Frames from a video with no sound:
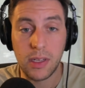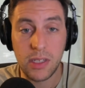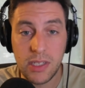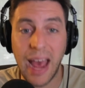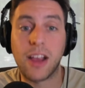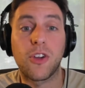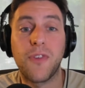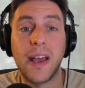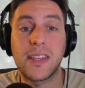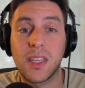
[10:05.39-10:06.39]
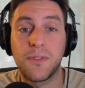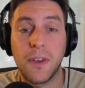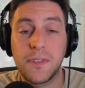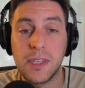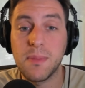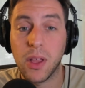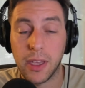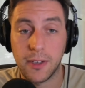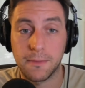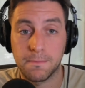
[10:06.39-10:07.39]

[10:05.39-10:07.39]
Sacrifice the 50 million.